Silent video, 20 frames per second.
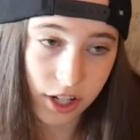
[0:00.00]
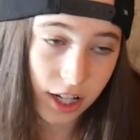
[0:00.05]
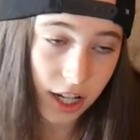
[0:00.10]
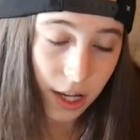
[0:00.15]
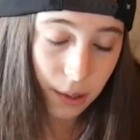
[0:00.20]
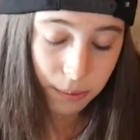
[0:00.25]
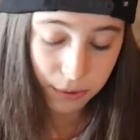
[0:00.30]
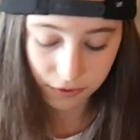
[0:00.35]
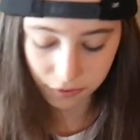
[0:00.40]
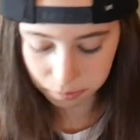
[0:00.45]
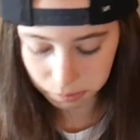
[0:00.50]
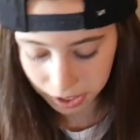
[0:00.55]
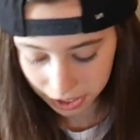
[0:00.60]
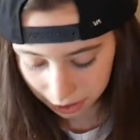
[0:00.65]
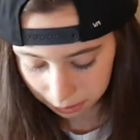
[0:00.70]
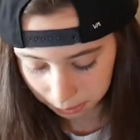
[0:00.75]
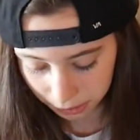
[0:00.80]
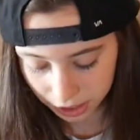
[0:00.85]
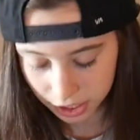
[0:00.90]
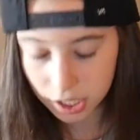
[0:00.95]
of tips for
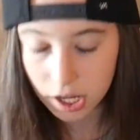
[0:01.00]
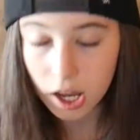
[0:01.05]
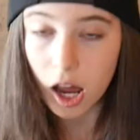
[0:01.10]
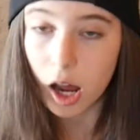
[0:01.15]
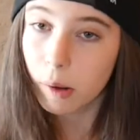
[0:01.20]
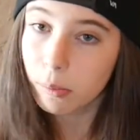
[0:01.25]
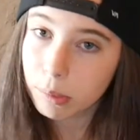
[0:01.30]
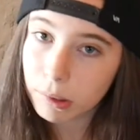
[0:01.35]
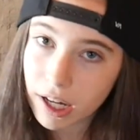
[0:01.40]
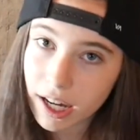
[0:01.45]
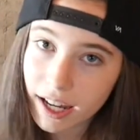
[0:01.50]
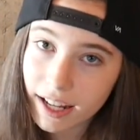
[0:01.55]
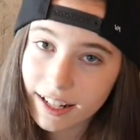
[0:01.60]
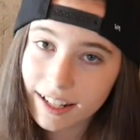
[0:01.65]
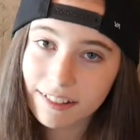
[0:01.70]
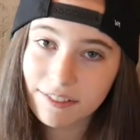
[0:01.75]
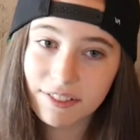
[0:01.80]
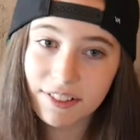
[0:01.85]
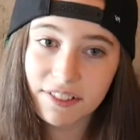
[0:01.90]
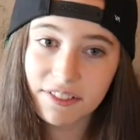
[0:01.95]
making money, but
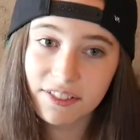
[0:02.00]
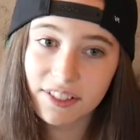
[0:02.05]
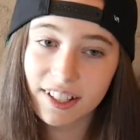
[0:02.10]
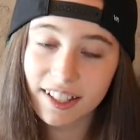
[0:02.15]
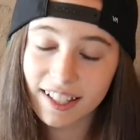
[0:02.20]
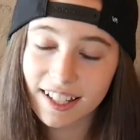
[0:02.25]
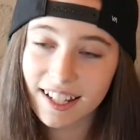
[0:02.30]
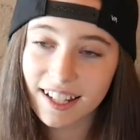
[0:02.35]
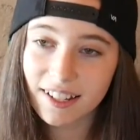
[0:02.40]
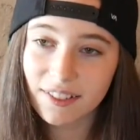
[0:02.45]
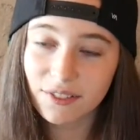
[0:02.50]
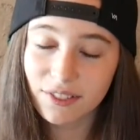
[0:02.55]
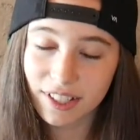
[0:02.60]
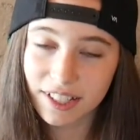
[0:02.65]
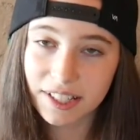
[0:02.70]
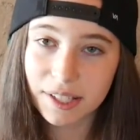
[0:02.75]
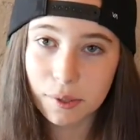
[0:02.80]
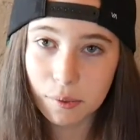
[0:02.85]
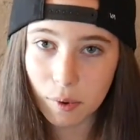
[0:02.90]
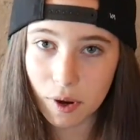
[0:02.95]
if you really,
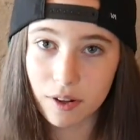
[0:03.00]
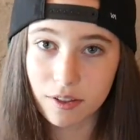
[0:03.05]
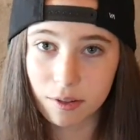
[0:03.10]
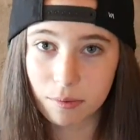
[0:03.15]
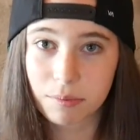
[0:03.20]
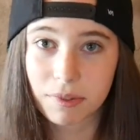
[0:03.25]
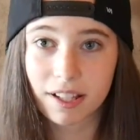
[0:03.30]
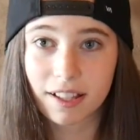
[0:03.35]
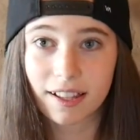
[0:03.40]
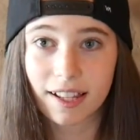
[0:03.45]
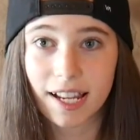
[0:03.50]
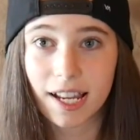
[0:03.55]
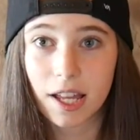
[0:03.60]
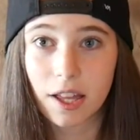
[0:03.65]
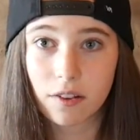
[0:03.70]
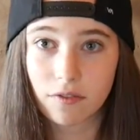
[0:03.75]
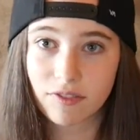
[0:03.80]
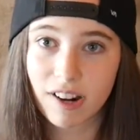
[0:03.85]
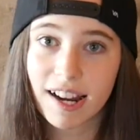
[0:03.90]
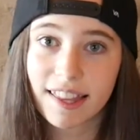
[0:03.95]
really want something like
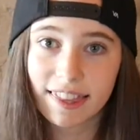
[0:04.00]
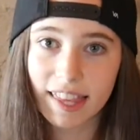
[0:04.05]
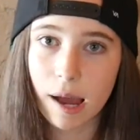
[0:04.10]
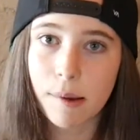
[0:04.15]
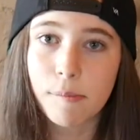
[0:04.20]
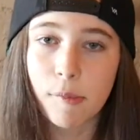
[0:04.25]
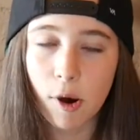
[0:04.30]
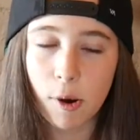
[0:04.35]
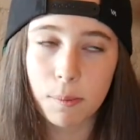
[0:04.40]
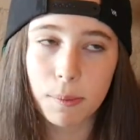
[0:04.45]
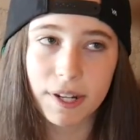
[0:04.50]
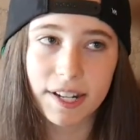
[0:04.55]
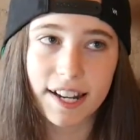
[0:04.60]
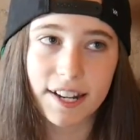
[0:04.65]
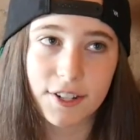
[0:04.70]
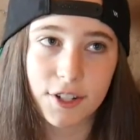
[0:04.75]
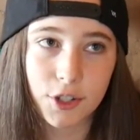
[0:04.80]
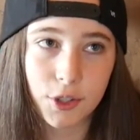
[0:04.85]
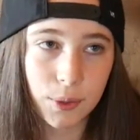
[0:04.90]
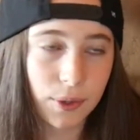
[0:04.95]
right that moment
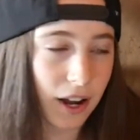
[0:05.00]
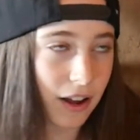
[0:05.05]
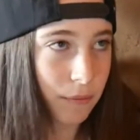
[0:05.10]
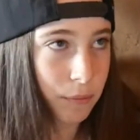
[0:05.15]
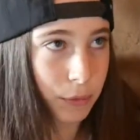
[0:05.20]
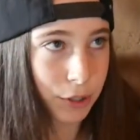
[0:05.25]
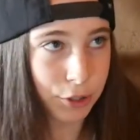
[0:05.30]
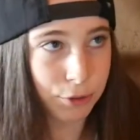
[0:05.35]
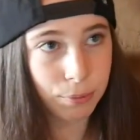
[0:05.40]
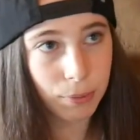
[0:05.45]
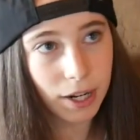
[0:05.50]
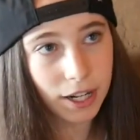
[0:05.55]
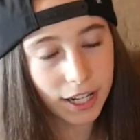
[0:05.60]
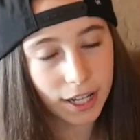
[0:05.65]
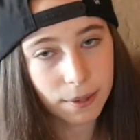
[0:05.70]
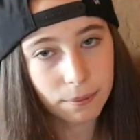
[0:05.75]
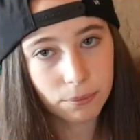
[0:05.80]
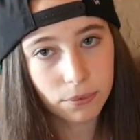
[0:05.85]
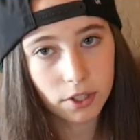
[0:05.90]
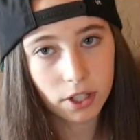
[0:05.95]
and you don't have much
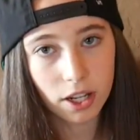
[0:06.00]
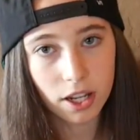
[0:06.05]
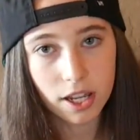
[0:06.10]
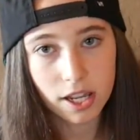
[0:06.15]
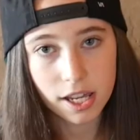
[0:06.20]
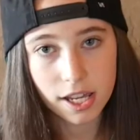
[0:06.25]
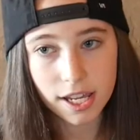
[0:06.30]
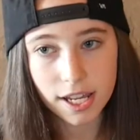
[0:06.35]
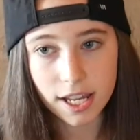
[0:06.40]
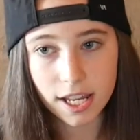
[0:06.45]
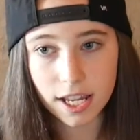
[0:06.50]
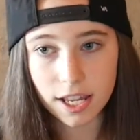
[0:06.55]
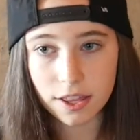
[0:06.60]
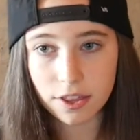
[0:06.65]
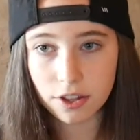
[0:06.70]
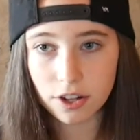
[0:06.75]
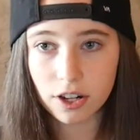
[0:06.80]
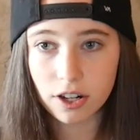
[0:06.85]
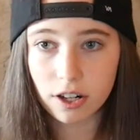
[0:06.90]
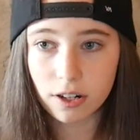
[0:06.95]
money,
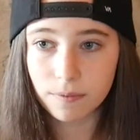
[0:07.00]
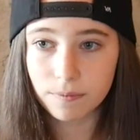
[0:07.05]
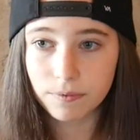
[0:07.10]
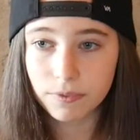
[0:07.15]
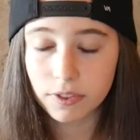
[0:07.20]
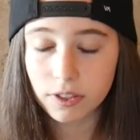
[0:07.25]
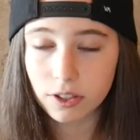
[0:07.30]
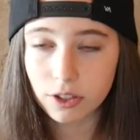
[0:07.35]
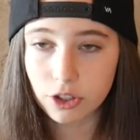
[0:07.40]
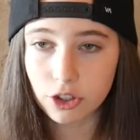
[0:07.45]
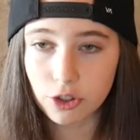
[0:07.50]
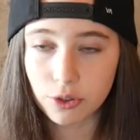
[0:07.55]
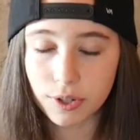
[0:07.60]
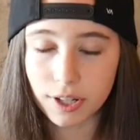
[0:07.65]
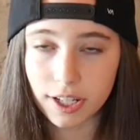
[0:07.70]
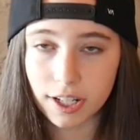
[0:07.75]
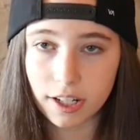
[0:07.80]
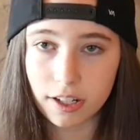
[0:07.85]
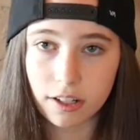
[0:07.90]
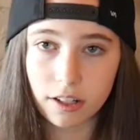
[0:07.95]
either you
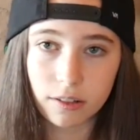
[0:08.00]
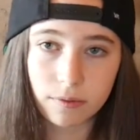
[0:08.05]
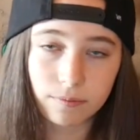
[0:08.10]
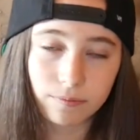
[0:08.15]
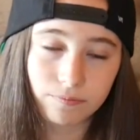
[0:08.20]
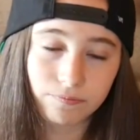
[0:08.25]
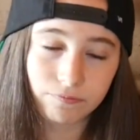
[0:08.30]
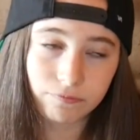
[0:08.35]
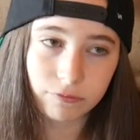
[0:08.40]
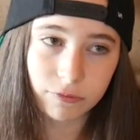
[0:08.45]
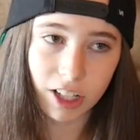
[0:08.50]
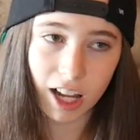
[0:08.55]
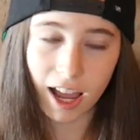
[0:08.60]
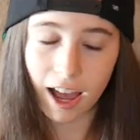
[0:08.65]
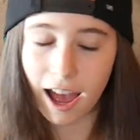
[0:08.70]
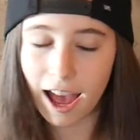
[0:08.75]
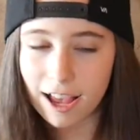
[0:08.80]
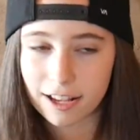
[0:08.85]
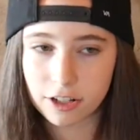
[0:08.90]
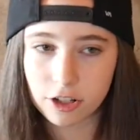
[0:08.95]
can
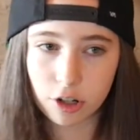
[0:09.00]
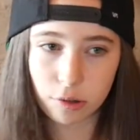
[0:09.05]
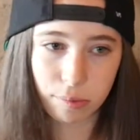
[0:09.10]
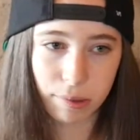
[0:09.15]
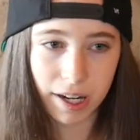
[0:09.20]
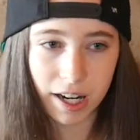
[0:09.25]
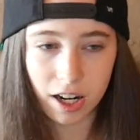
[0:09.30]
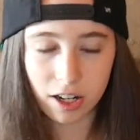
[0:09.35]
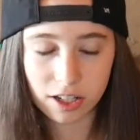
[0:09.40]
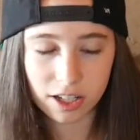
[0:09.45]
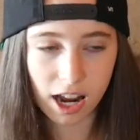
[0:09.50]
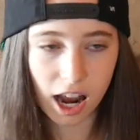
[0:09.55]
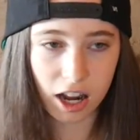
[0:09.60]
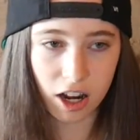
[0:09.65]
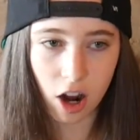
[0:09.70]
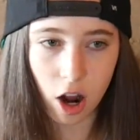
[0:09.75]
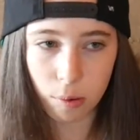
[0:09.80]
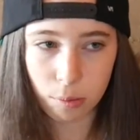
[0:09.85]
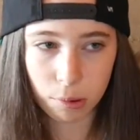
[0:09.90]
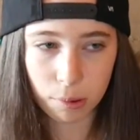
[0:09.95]
ask your parents, kind
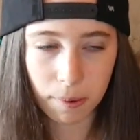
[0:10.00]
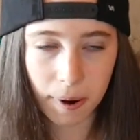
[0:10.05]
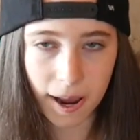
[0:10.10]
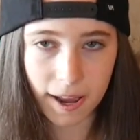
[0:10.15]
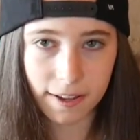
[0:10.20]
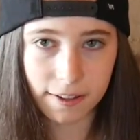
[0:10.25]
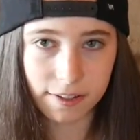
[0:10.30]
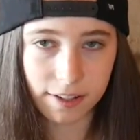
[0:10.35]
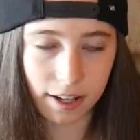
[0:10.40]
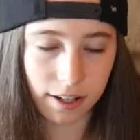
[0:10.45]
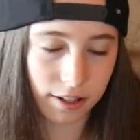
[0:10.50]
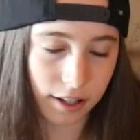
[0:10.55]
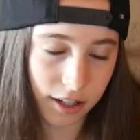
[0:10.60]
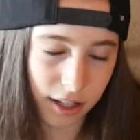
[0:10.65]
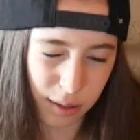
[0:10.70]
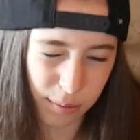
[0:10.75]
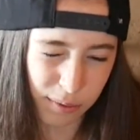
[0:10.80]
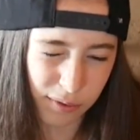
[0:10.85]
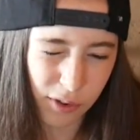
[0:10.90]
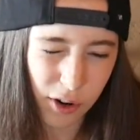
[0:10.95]
of compromise, as I
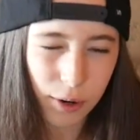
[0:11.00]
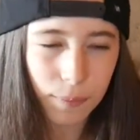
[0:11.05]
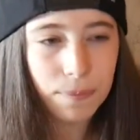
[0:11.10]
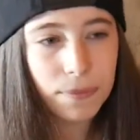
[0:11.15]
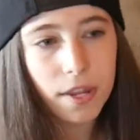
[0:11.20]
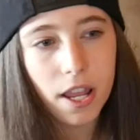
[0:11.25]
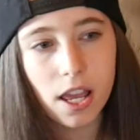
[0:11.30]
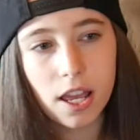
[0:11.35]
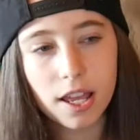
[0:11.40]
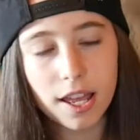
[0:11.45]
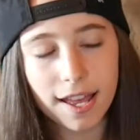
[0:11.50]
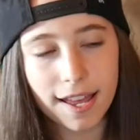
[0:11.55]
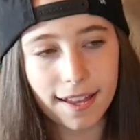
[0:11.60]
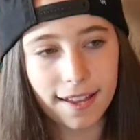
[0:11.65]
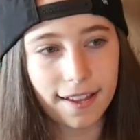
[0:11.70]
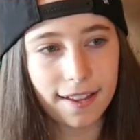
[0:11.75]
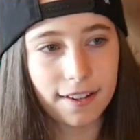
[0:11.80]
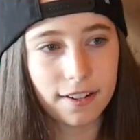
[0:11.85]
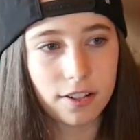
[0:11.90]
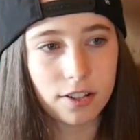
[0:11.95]
said before,
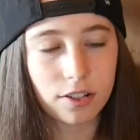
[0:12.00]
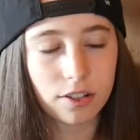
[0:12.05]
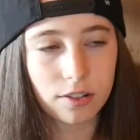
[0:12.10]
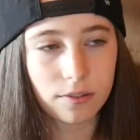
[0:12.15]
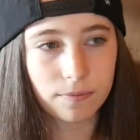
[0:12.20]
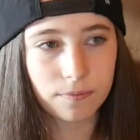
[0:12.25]
and